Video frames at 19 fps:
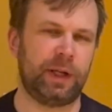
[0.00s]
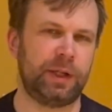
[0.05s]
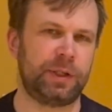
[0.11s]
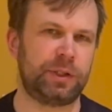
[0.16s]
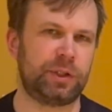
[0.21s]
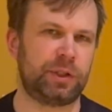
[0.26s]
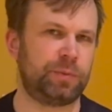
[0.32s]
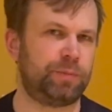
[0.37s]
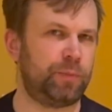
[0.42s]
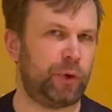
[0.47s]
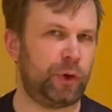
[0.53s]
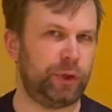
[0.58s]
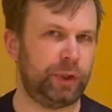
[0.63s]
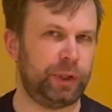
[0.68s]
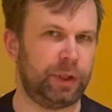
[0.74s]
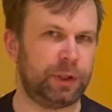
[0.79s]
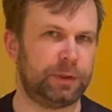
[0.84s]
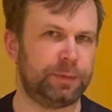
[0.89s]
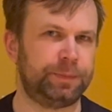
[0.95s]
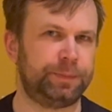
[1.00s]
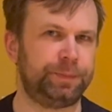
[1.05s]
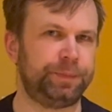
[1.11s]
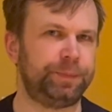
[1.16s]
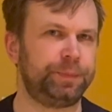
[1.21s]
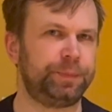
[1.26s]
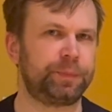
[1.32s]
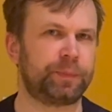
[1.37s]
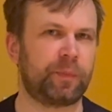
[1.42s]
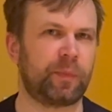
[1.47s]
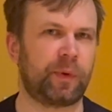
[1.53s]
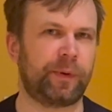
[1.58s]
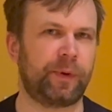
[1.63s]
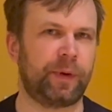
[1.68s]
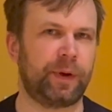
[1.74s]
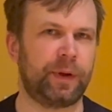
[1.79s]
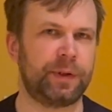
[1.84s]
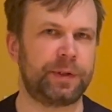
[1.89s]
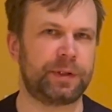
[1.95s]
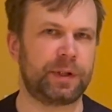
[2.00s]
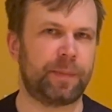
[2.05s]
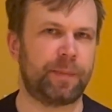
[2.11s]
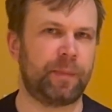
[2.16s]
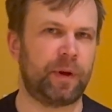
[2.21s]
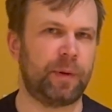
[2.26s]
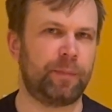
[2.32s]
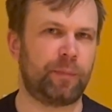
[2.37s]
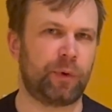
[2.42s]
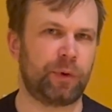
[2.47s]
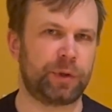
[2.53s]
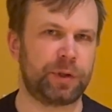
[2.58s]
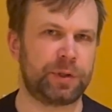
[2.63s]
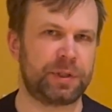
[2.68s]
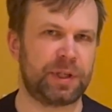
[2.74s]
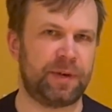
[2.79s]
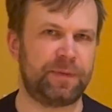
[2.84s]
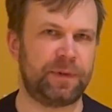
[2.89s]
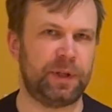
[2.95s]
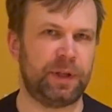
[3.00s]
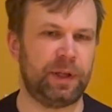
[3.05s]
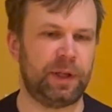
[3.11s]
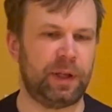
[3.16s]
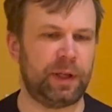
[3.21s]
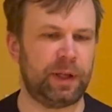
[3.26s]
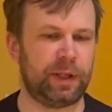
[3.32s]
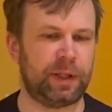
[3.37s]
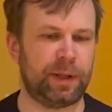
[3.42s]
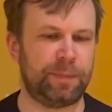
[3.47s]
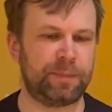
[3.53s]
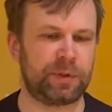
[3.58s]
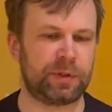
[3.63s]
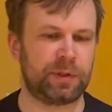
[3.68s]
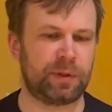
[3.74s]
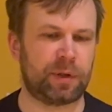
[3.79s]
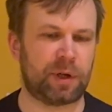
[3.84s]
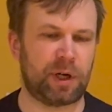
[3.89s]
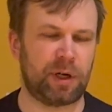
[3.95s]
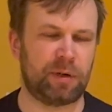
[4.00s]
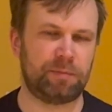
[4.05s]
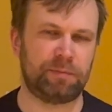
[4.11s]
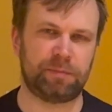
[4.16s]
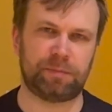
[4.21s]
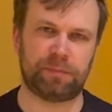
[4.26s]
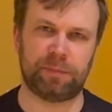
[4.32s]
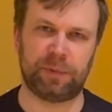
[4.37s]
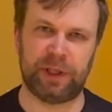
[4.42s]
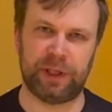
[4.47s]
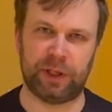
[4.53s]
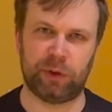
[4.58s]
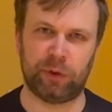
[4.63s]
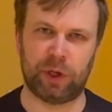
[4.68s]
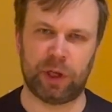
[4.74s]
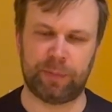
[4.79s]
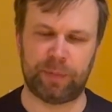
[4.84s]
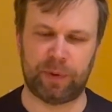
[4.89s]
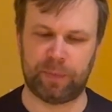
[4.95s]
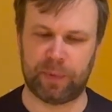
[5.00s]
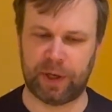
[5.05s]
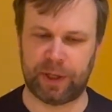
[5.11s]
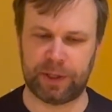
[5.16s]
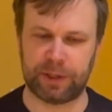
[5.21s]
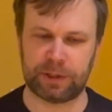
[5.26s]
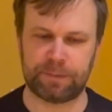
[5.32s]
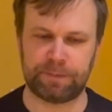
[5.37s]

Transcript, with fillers: is burning, some important safety tips are needed to keep in mind.